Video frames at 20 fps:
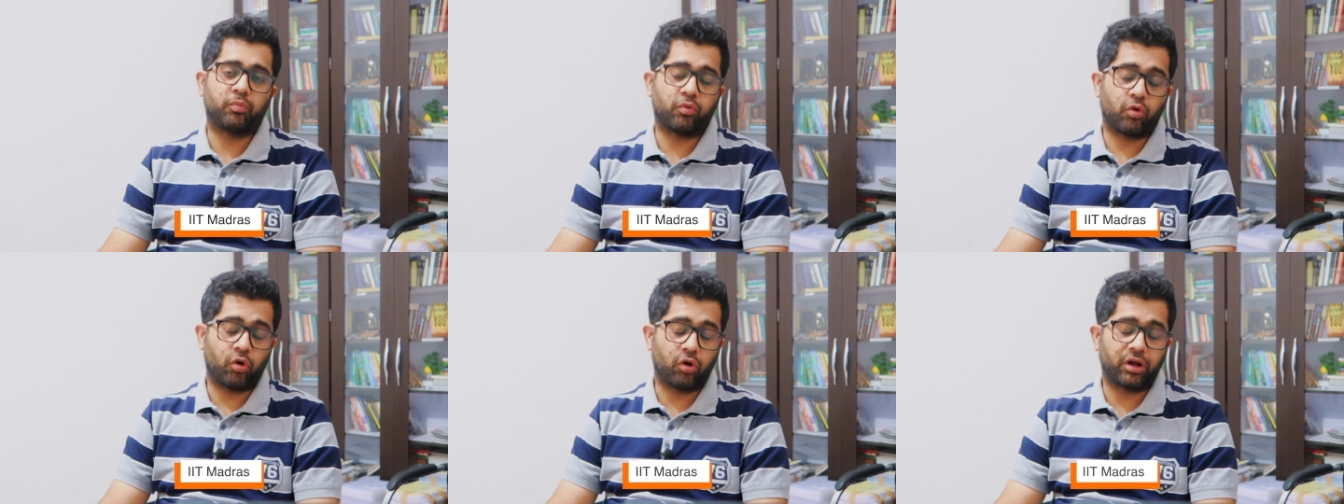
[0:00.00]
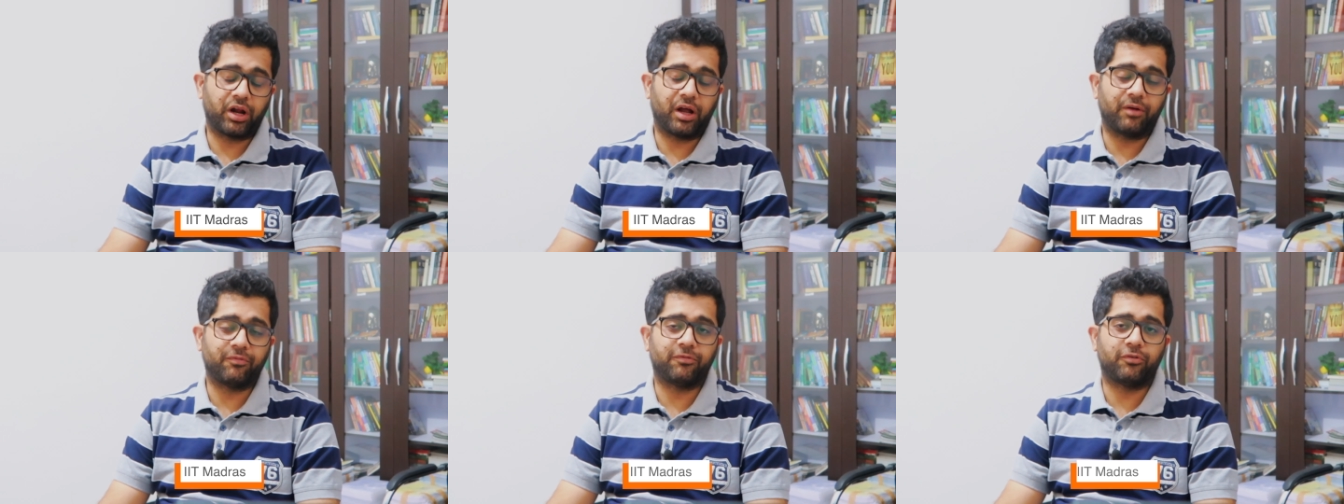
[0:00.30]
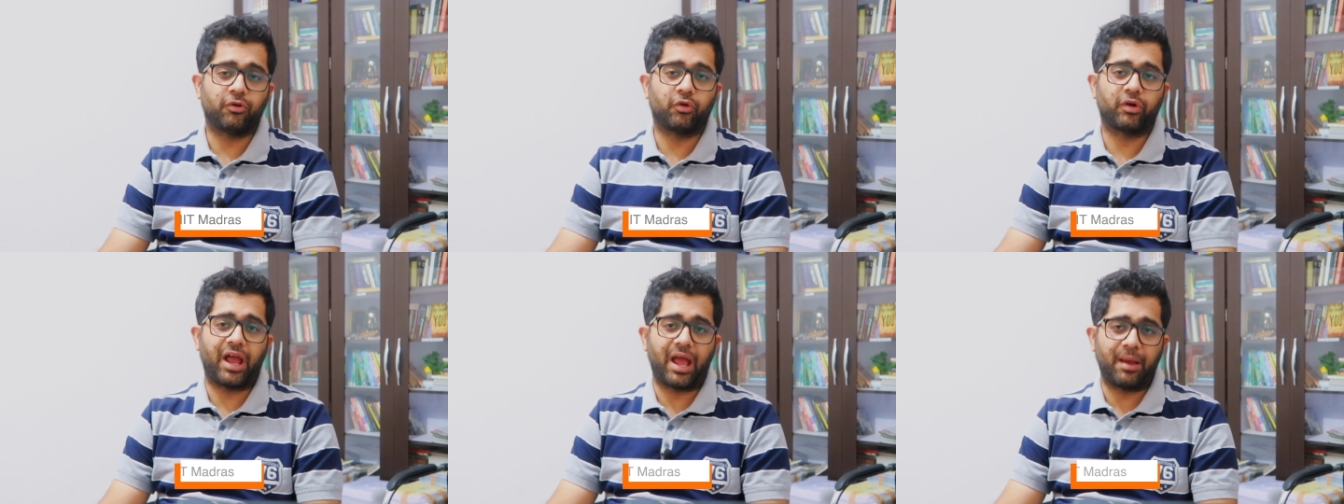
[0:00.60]
program
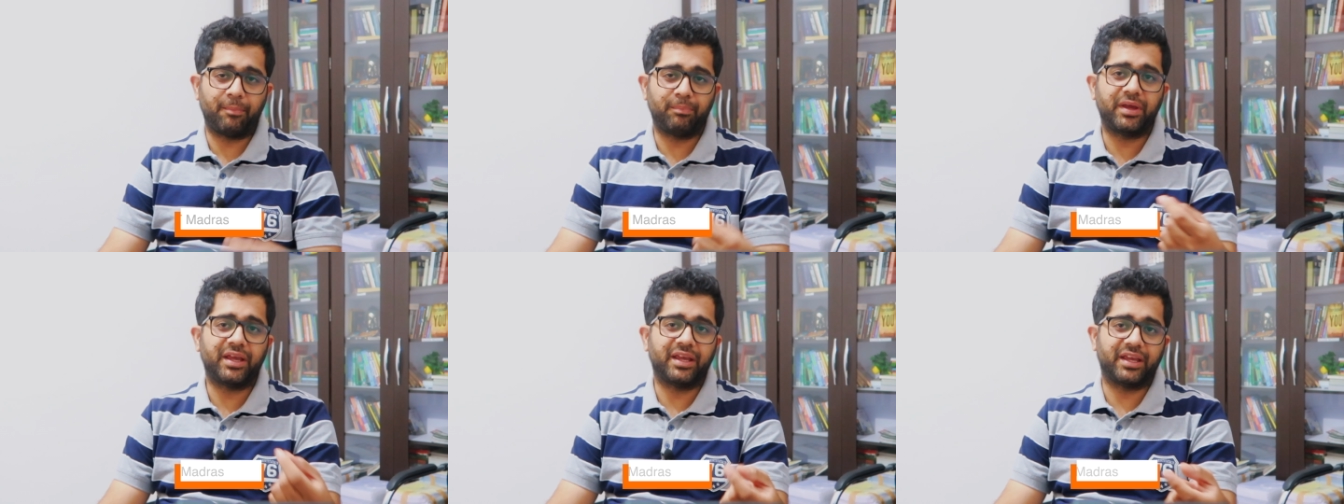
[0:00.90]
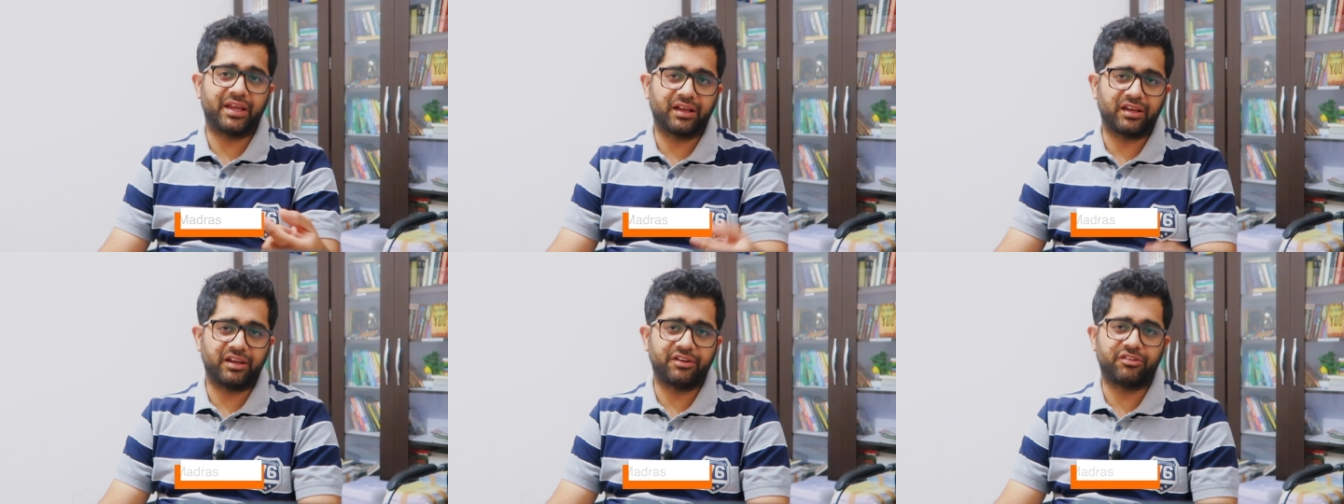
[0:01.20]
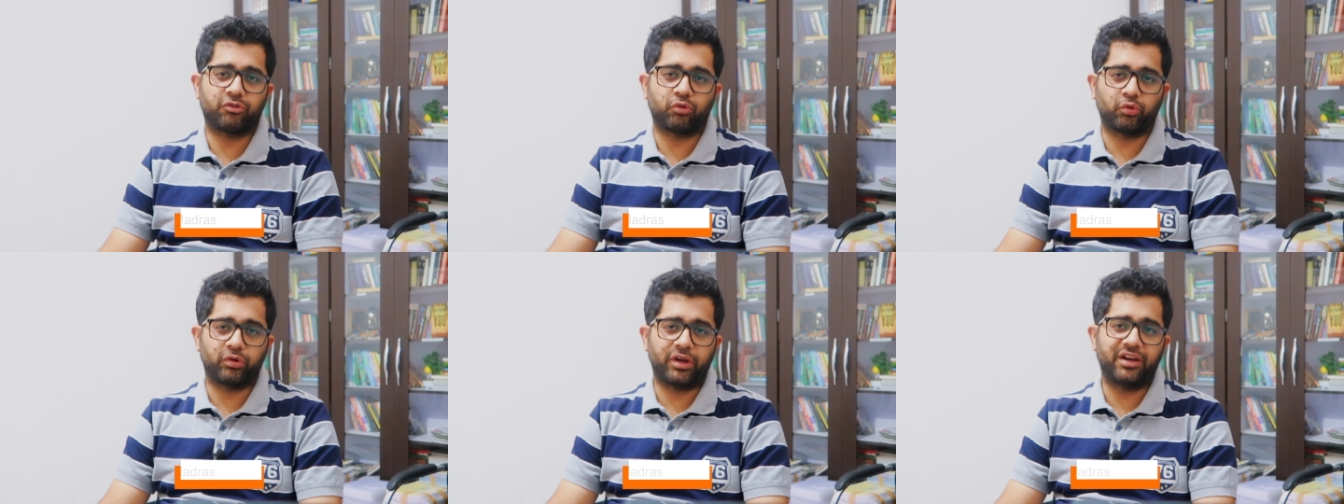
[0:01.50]
for MA
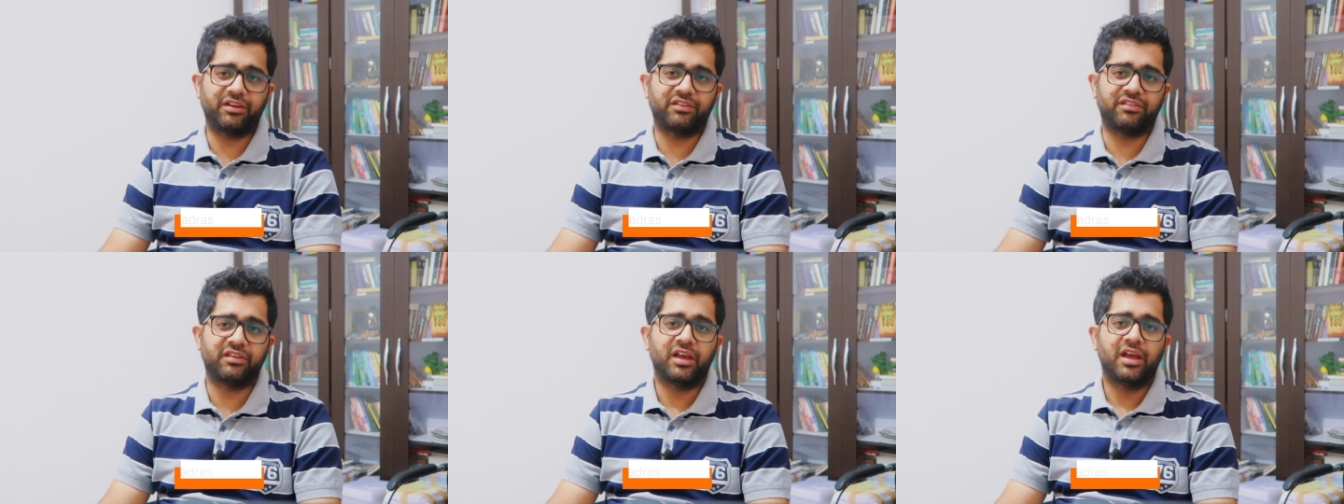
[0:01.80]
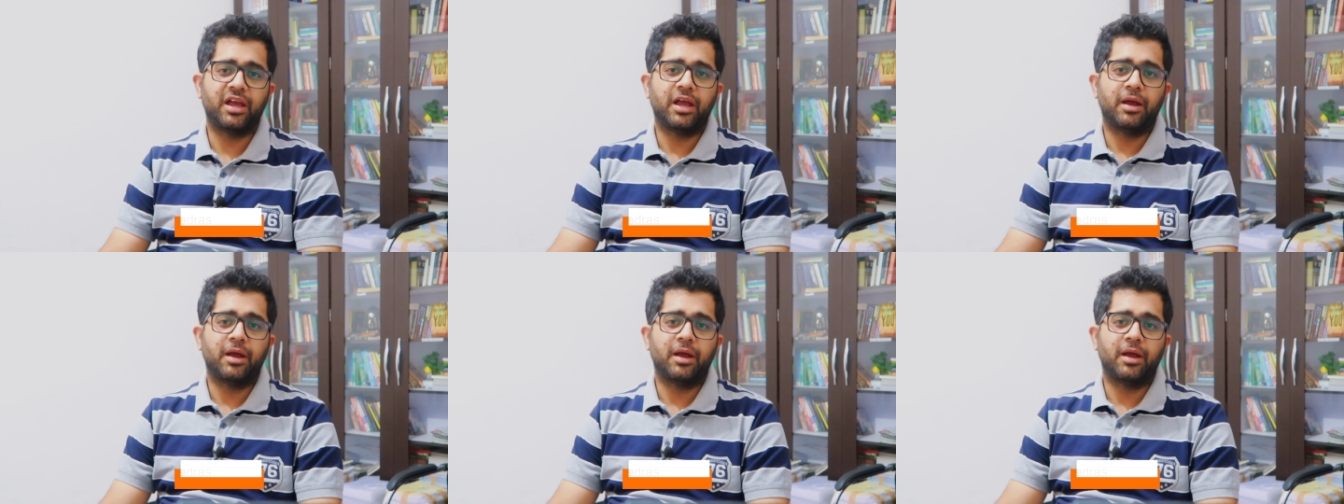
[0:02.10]
English students.